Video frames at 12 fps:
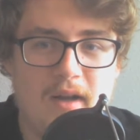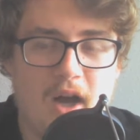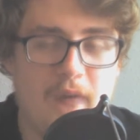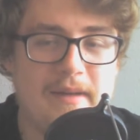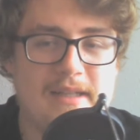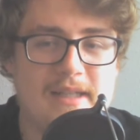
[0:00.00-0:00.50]

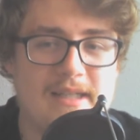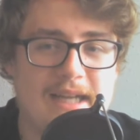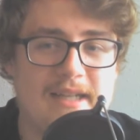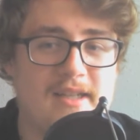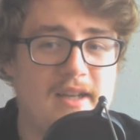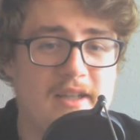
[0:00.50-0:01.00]
Owens and
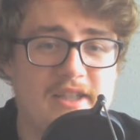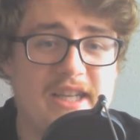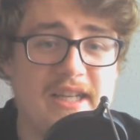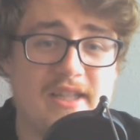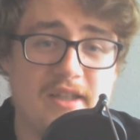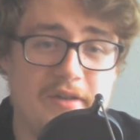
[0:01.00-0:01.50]
Zayn decide to
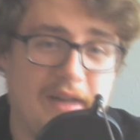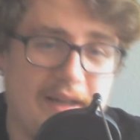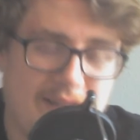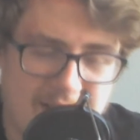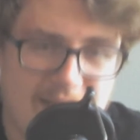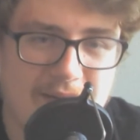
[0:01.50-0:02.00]
ditch the New Day.
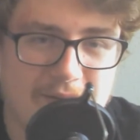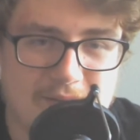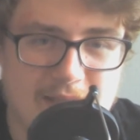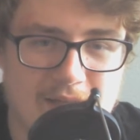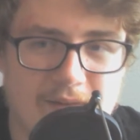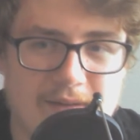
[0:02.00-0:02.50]
They're heels.
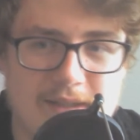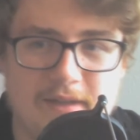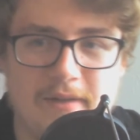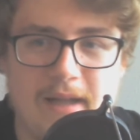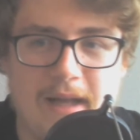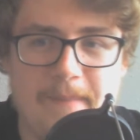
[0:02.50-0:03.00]
They're going to
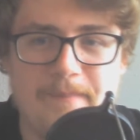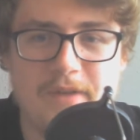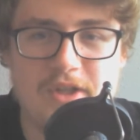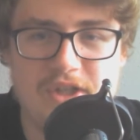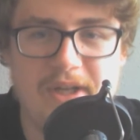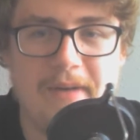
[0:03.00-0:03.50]
do that.
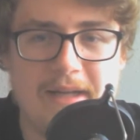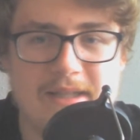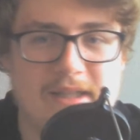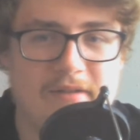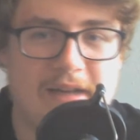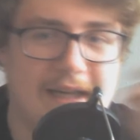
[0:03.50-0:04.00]
The Shield
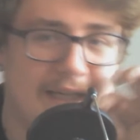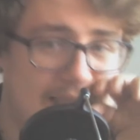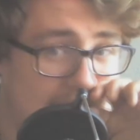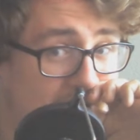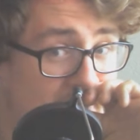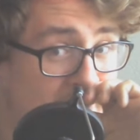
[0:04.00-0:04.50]
enter the ring,
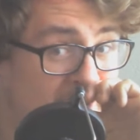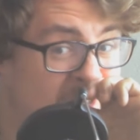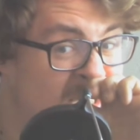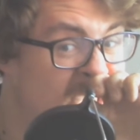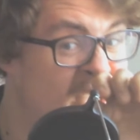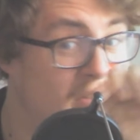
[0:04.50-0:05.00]
attack their
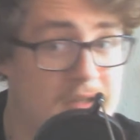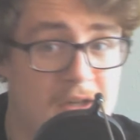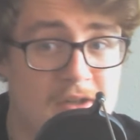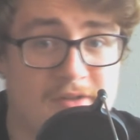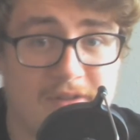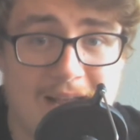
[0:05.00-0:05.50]
opponents. The
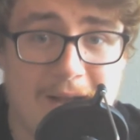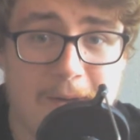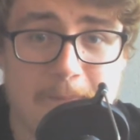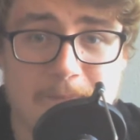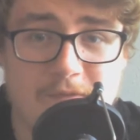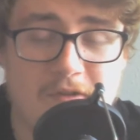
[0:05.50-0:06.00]
Usos run
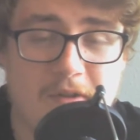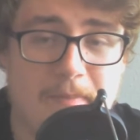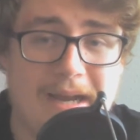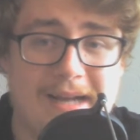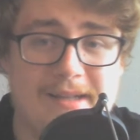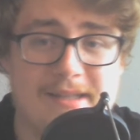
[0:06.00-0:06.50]
out from the
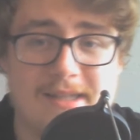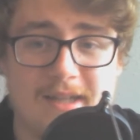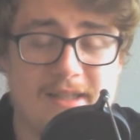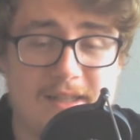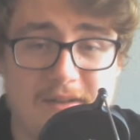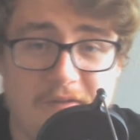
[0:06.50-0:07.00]
back and
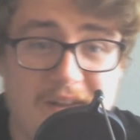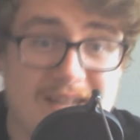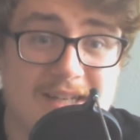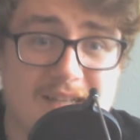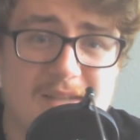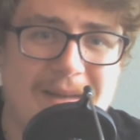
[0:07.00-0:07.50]
start to
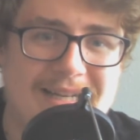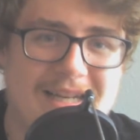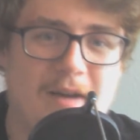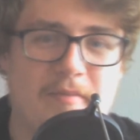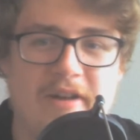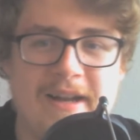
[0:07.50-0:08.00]
defend the
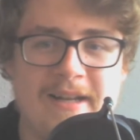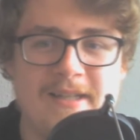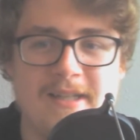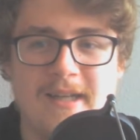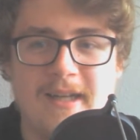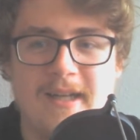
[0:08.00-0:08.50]
SmackDown brand.